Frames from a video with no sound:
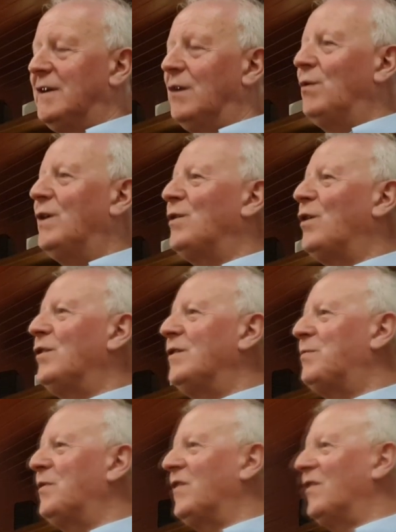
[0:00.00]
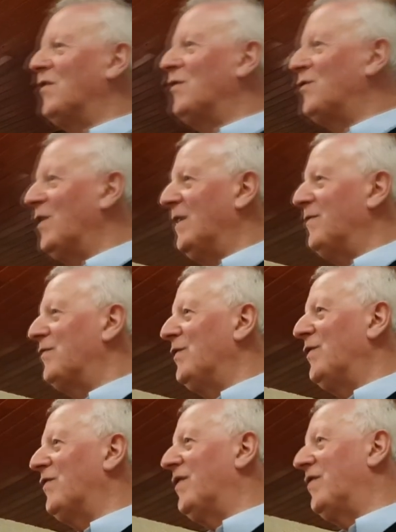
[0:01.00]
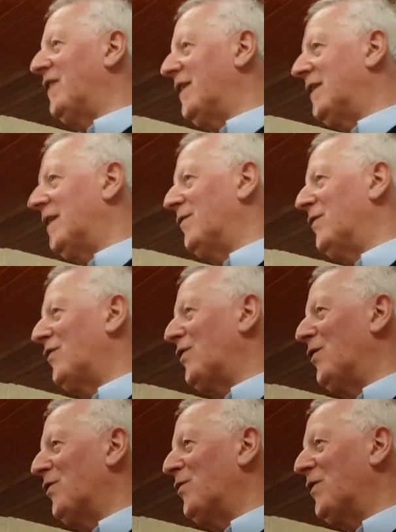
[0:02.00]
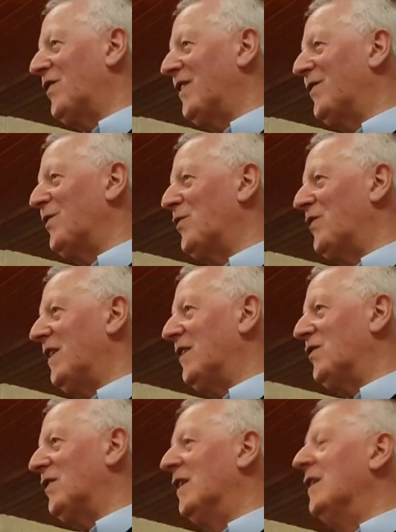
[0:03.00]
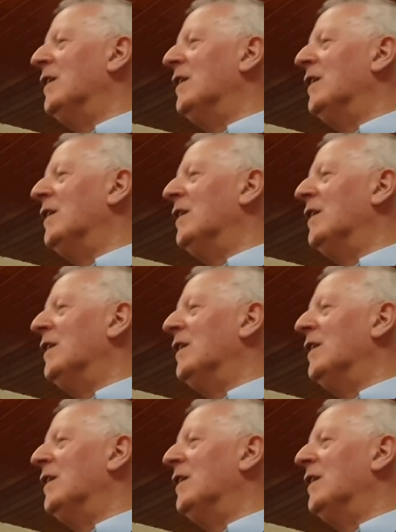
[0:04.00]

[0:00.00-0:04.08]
We are not in a position to influence the thinking of the Scotch Whisky Association.